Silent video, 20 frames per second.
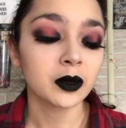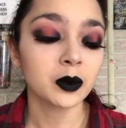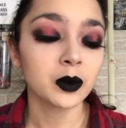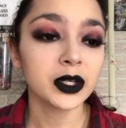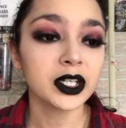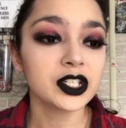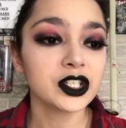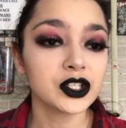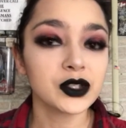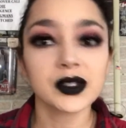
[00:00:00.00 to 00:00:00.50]

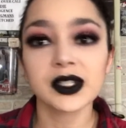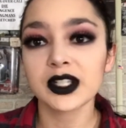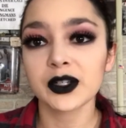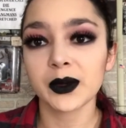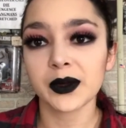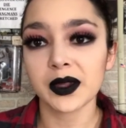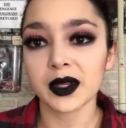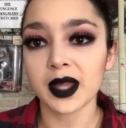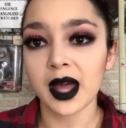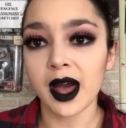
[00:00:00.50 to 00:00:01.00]
we do deal
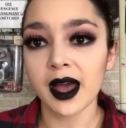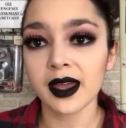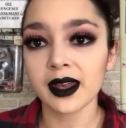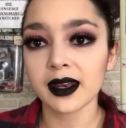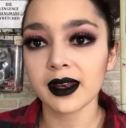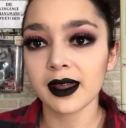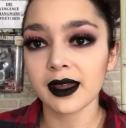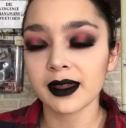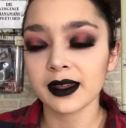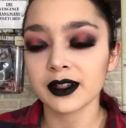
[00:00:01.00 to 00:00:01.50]
with a lot
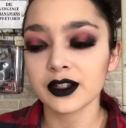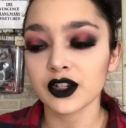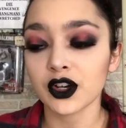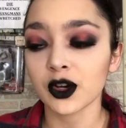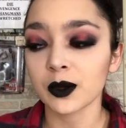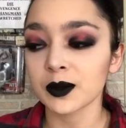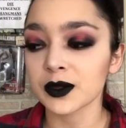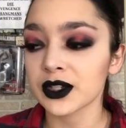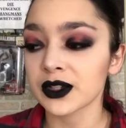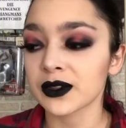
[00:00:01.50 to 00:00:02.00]
in
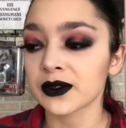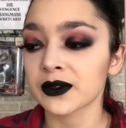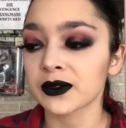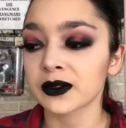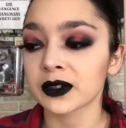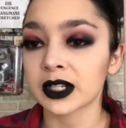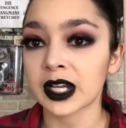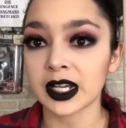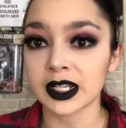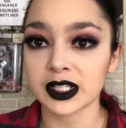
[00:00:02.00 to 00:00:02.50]
terms of
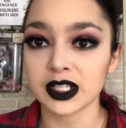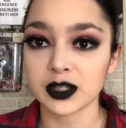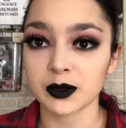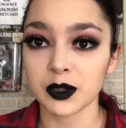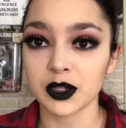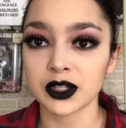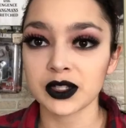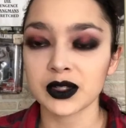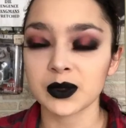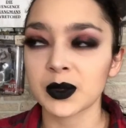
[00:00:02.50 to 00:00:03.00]

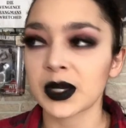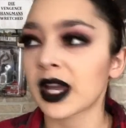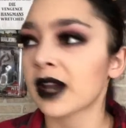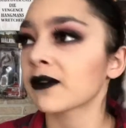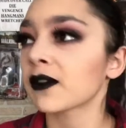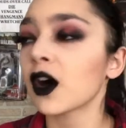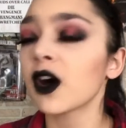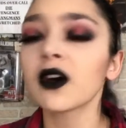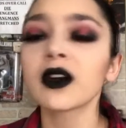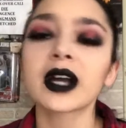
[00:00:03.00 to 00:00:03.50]
customers. We
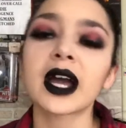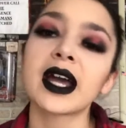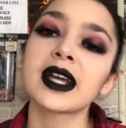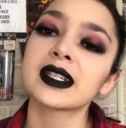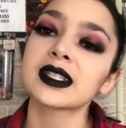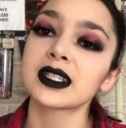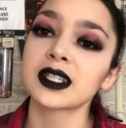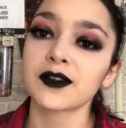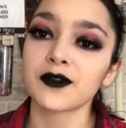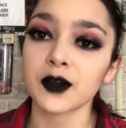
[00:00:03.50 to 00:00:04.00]
have all
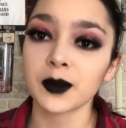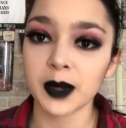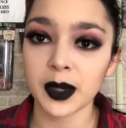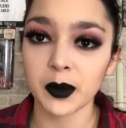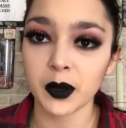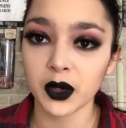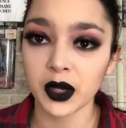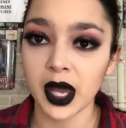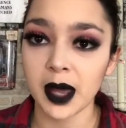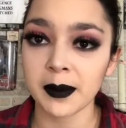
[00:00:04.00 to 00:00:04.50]
kinds of different
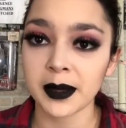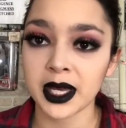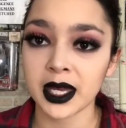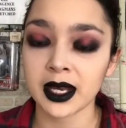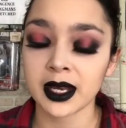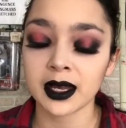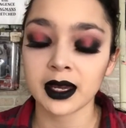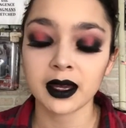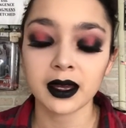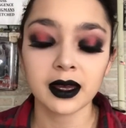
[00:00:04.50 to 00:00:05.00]
people come
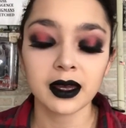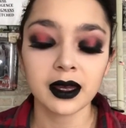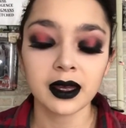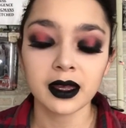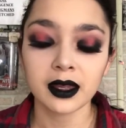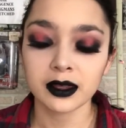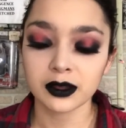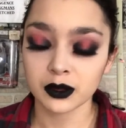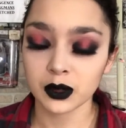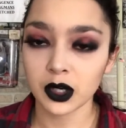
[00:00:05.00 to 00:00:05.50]
in
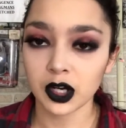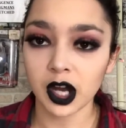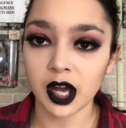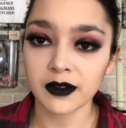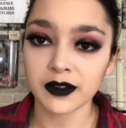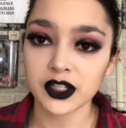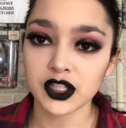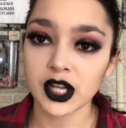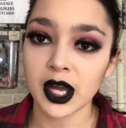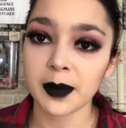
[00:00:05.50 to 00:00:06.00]
through our
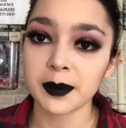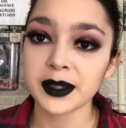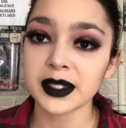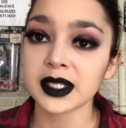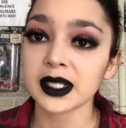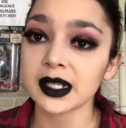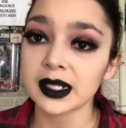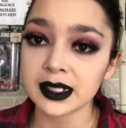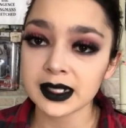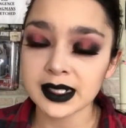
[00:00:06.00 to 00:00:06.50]
coffee
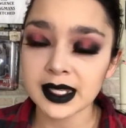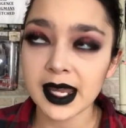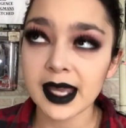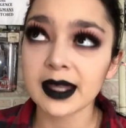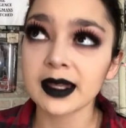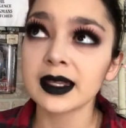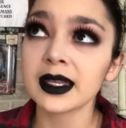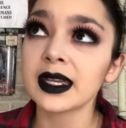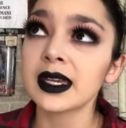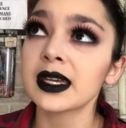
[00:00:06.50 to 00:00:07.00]
shops
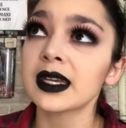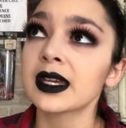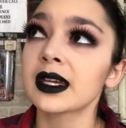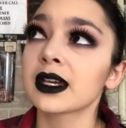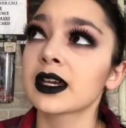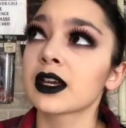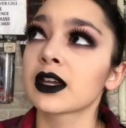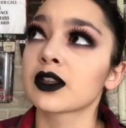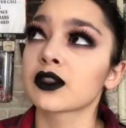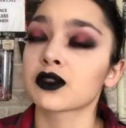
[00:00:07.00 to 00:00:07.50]

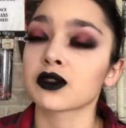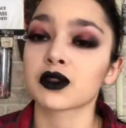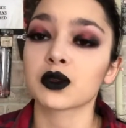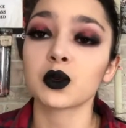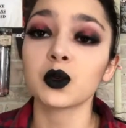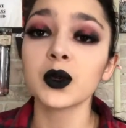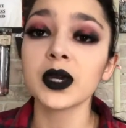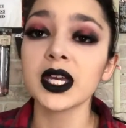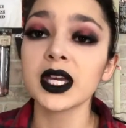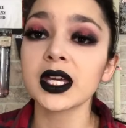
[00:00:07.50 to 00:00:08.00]
daily, through the
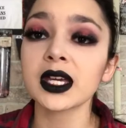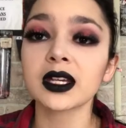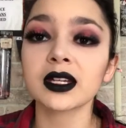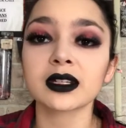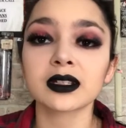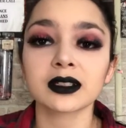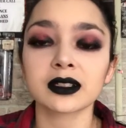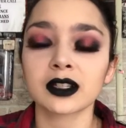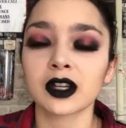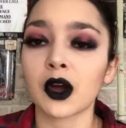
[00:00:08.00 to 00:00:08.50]

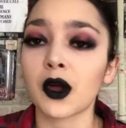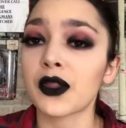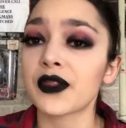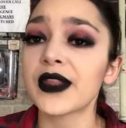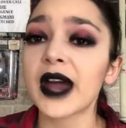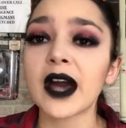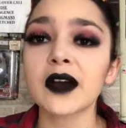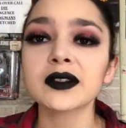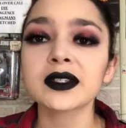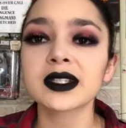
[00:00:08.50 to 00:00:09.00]
week,
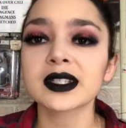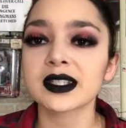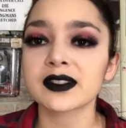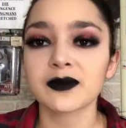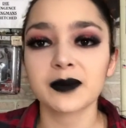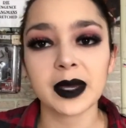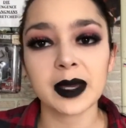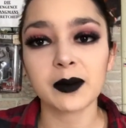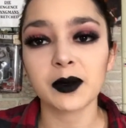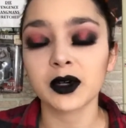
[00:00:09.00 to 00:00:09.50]
thousands
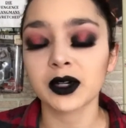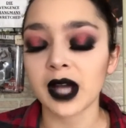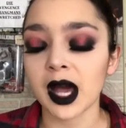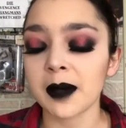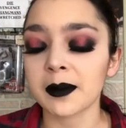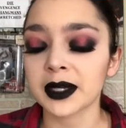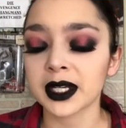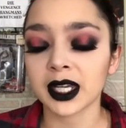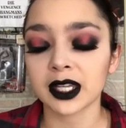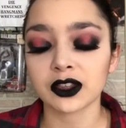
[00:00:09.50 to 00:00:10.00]
of people
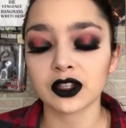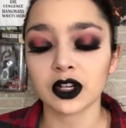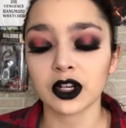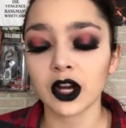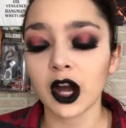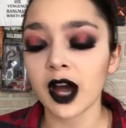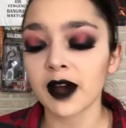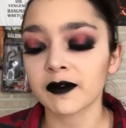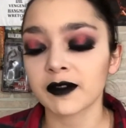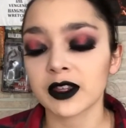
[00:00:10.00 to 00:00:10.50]
come and get their
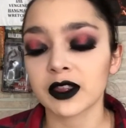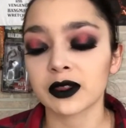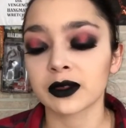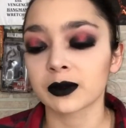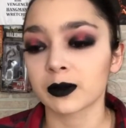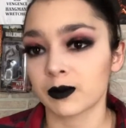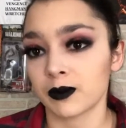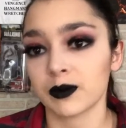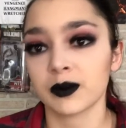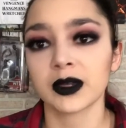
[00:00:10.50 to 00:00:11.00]
coffee
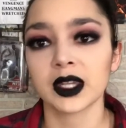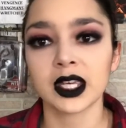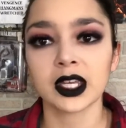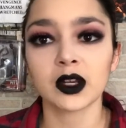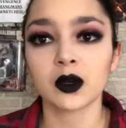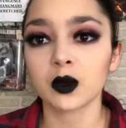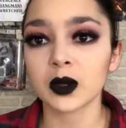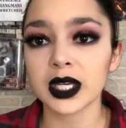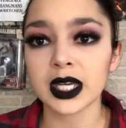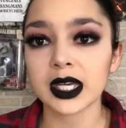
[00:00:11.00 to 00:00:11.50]

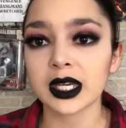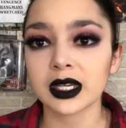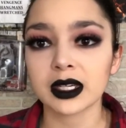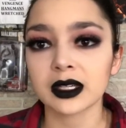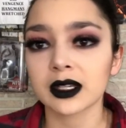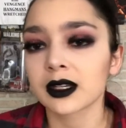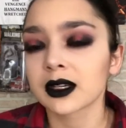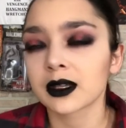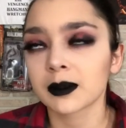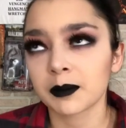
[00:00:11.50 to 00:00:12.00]
in a
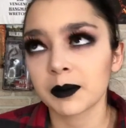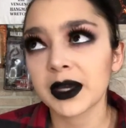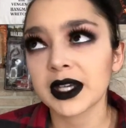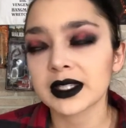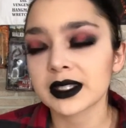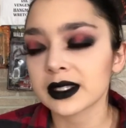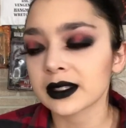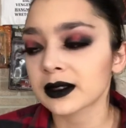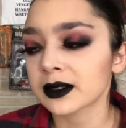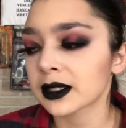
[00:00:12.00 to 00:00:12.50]
week,
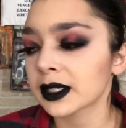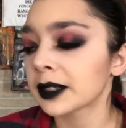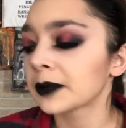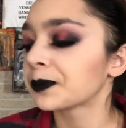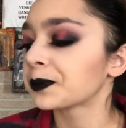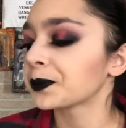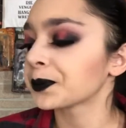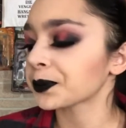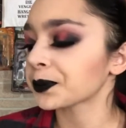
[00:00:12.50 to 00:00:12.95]
basically.